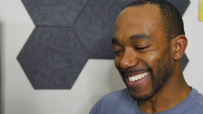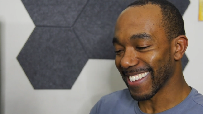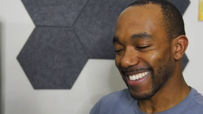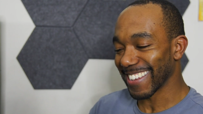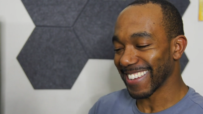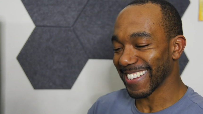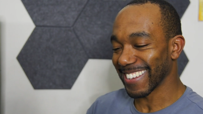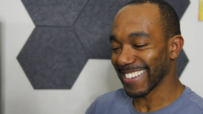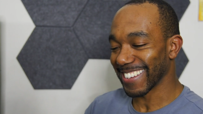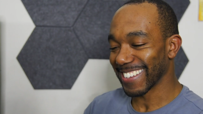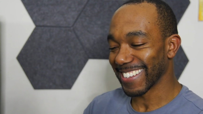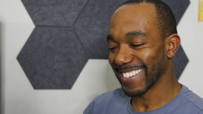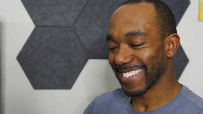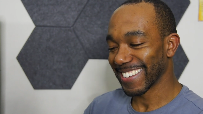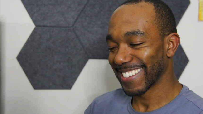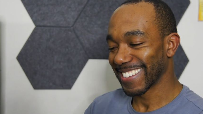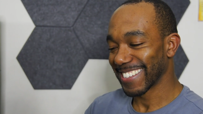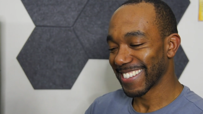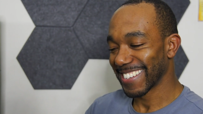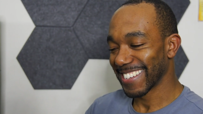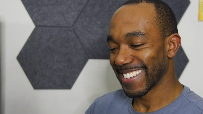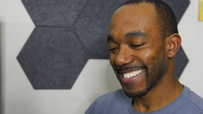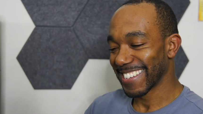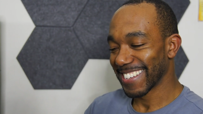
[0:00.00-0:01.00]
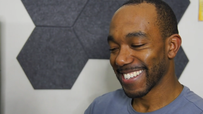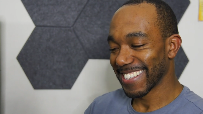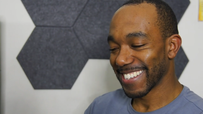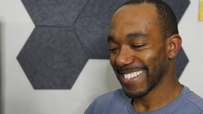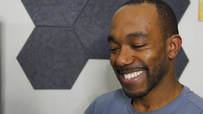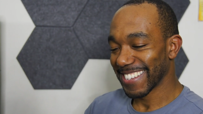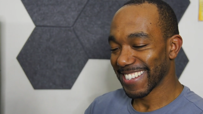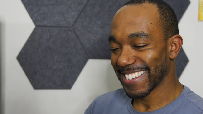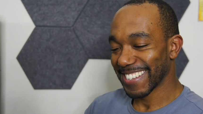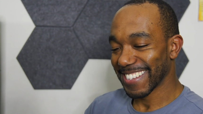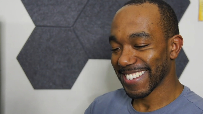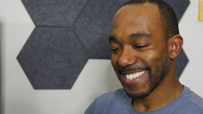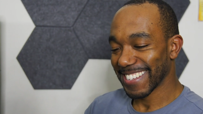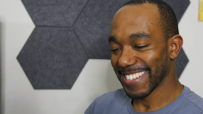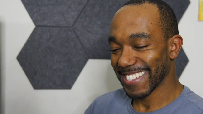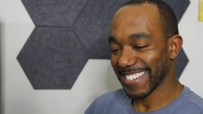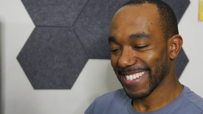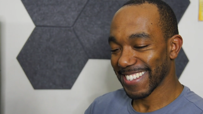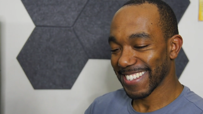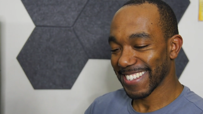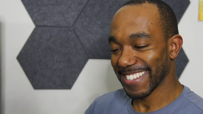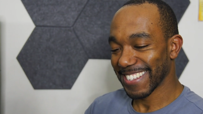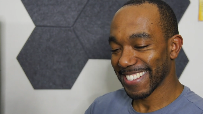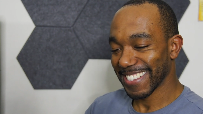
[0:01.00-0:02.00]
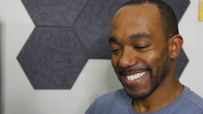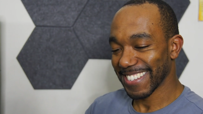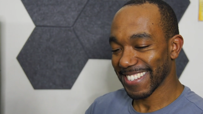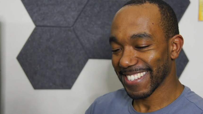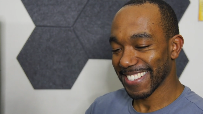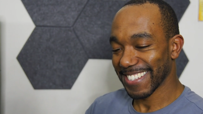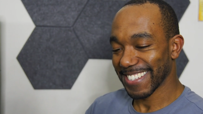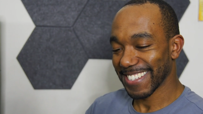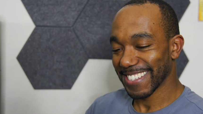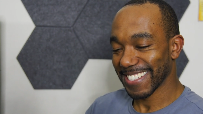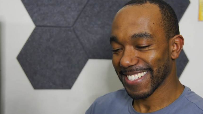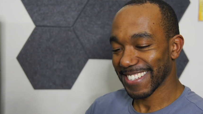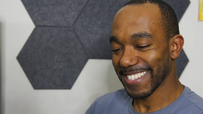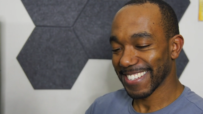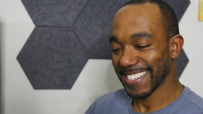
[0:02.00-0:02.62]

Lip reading: (silence)